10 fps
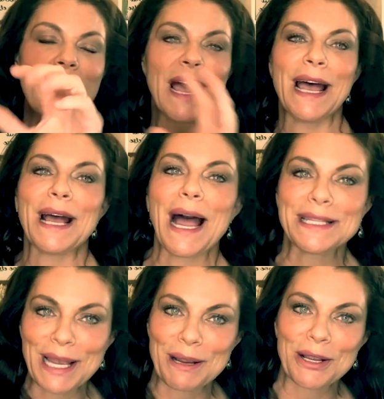I
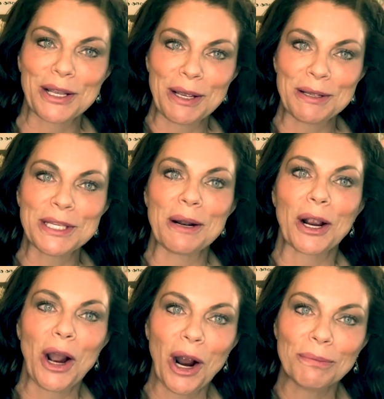say, instead of
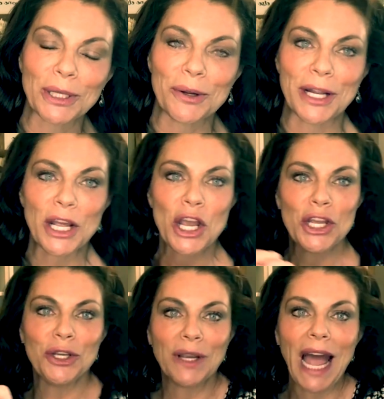carb loaded,
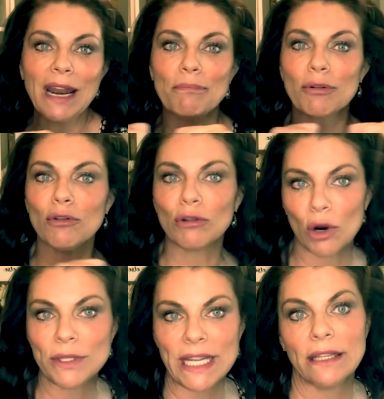you kind of
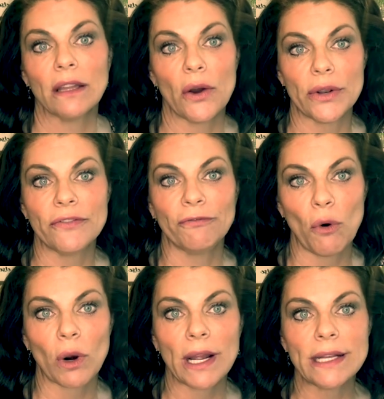protein loaded
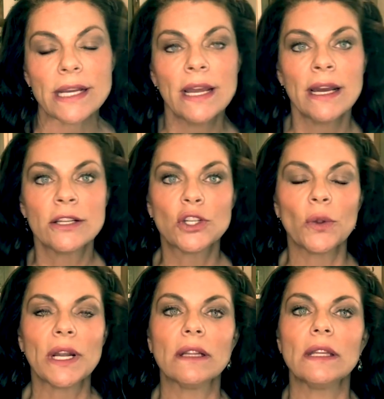for it, so
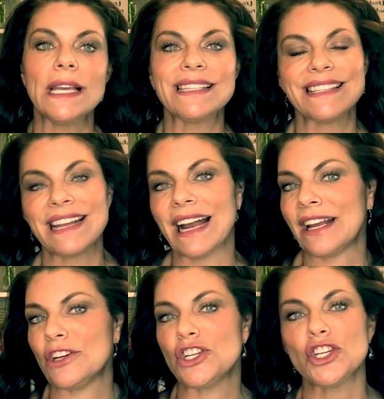that at least it's not going
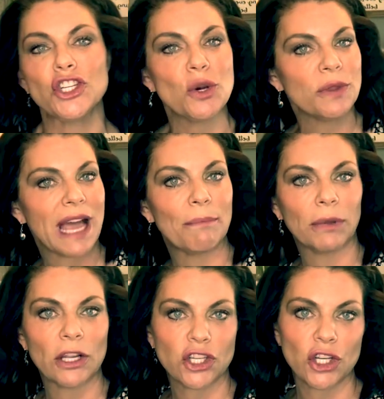to shoot that
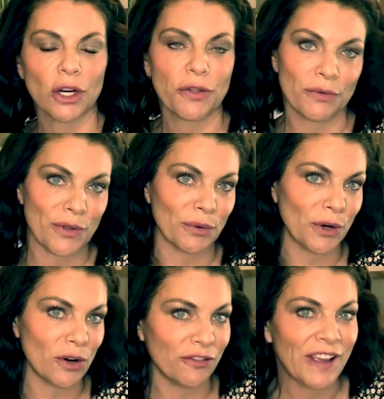blood sugar through the
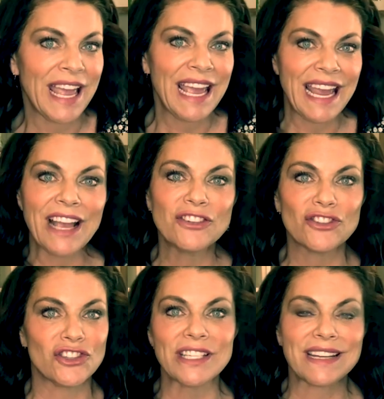roof, and you're
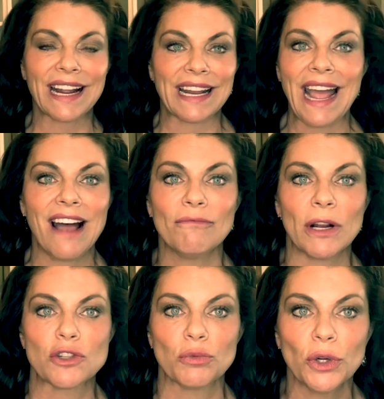just not going to have
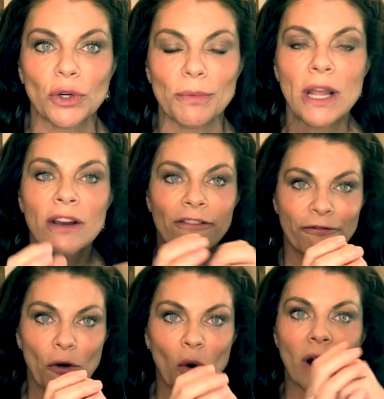much room
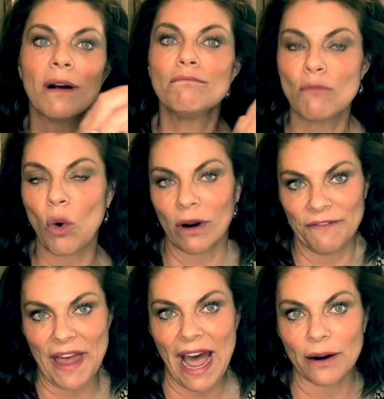for more of
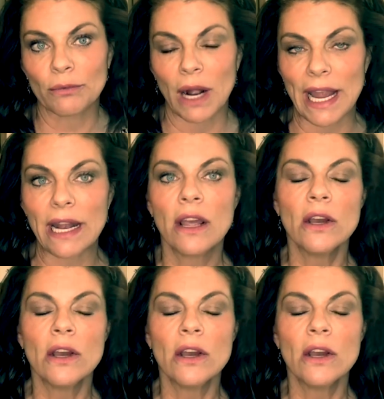that, right?